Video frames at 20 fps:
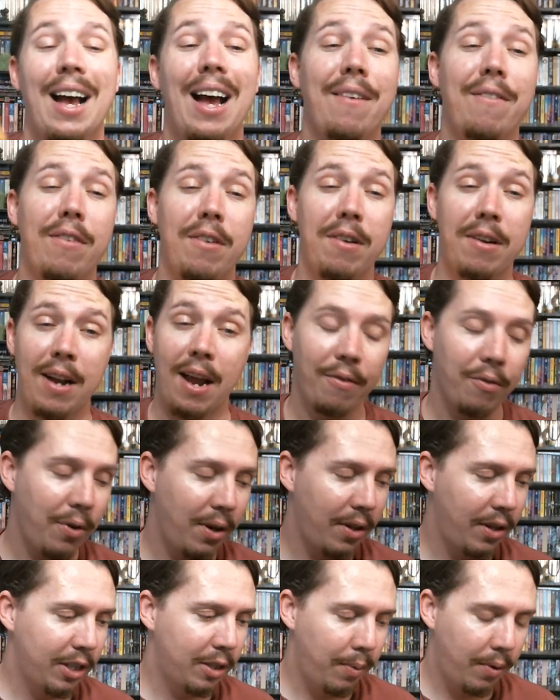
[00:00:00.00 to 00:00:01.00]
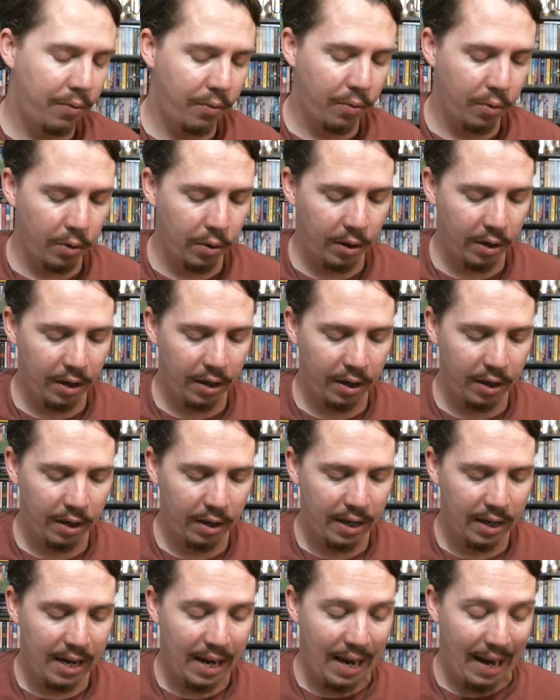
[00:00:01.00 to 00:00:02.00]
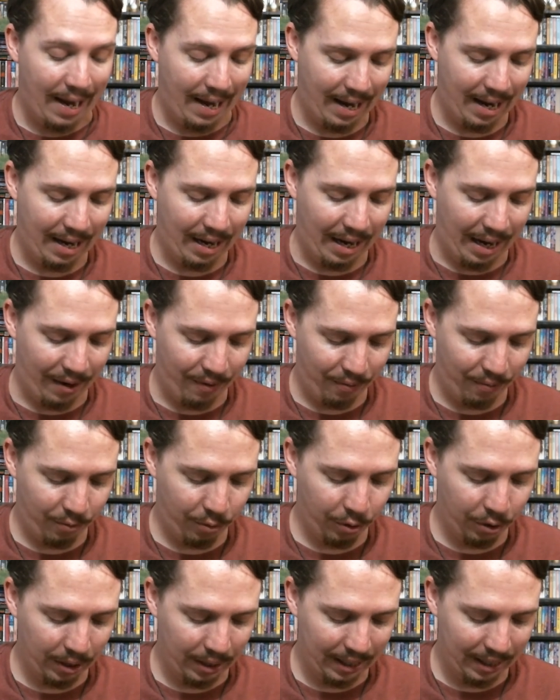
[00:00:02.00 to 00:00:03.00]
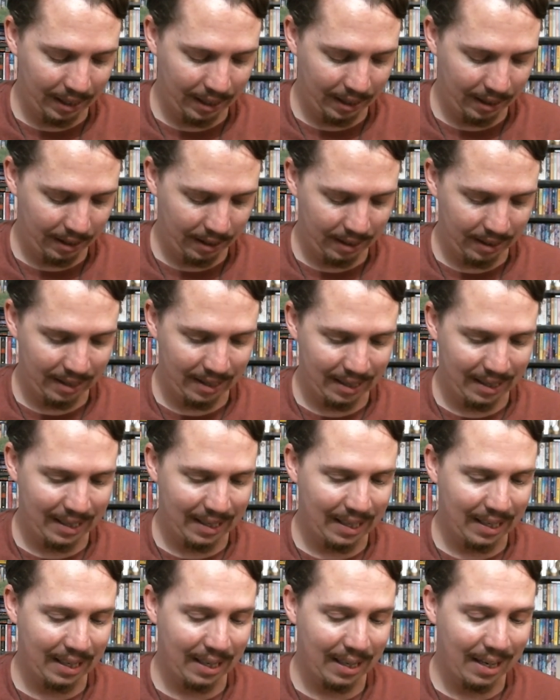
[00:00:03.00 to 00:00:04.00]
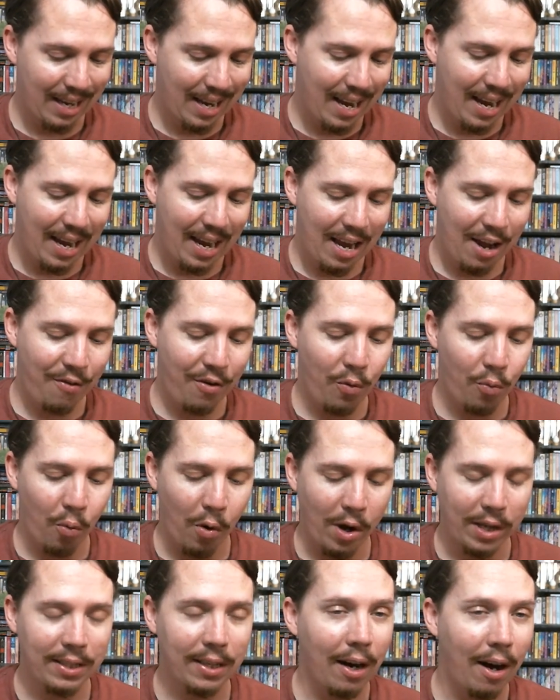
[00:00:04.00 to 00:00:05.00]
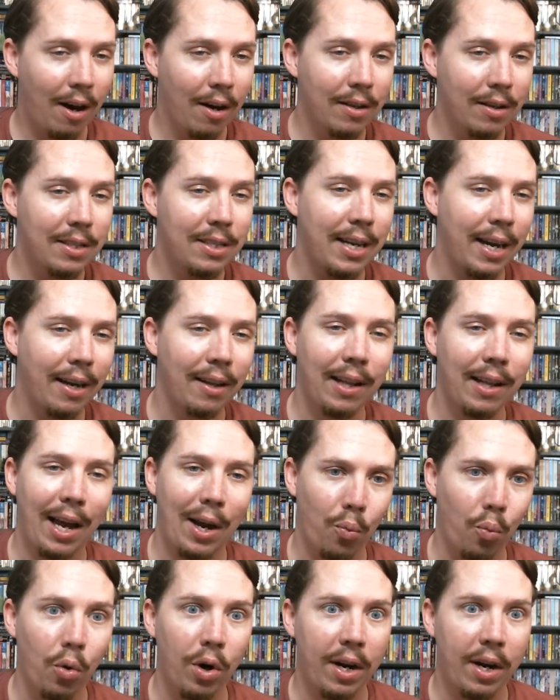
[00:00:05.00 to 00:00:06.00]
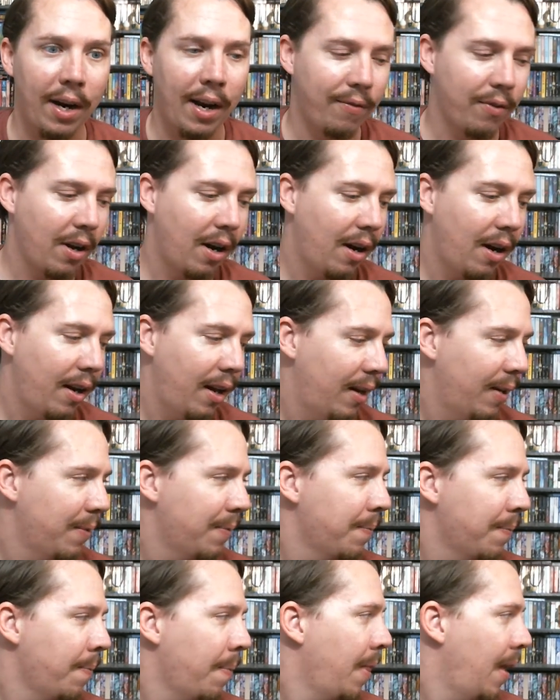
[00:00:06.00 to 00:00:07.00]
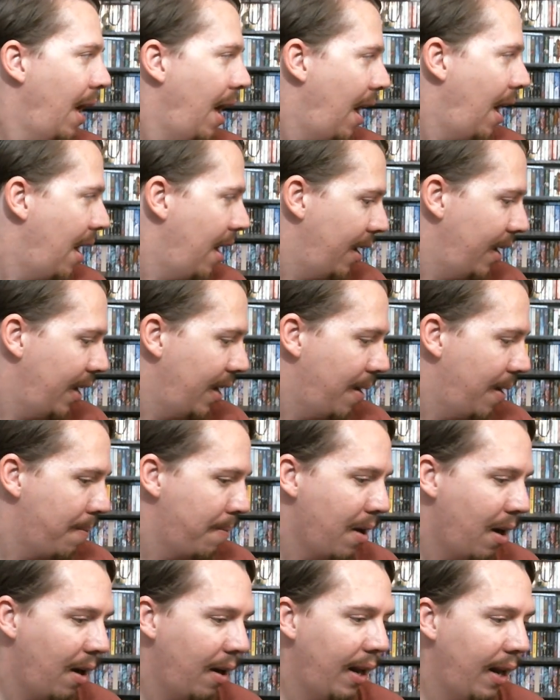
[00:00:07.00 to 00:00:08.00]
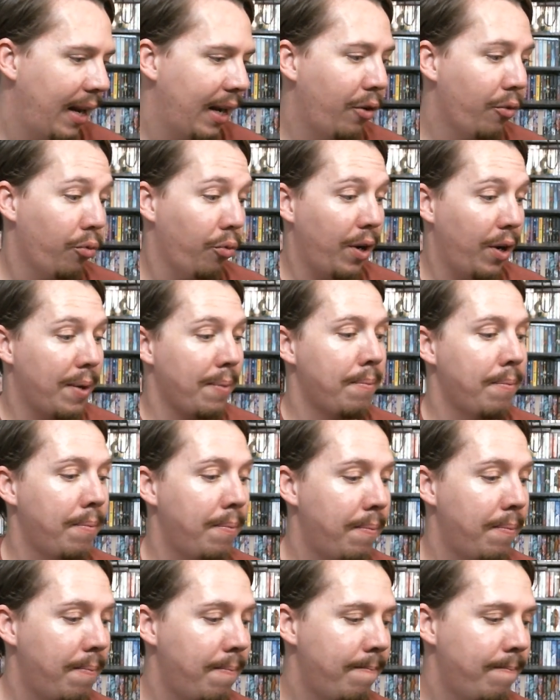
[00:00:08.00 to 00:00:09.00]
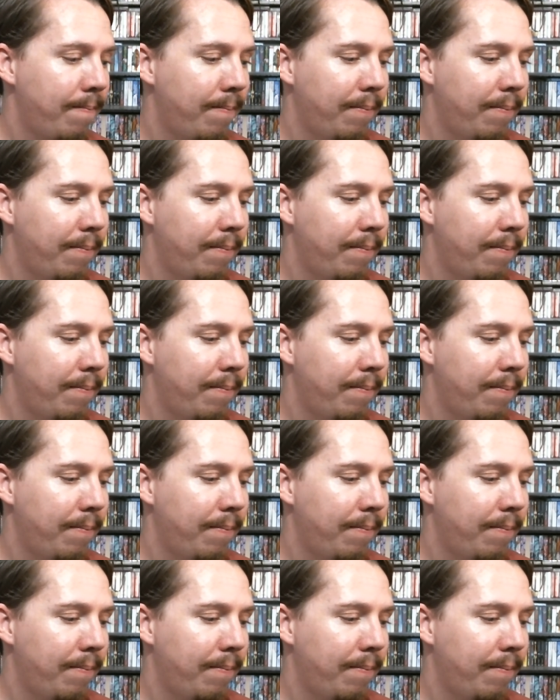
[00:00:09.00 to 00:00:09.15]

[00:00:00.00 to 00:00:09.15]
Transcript: I've never read this before and I've really, if it wasn't on sale, I wouldn't have got it. I am not a grim,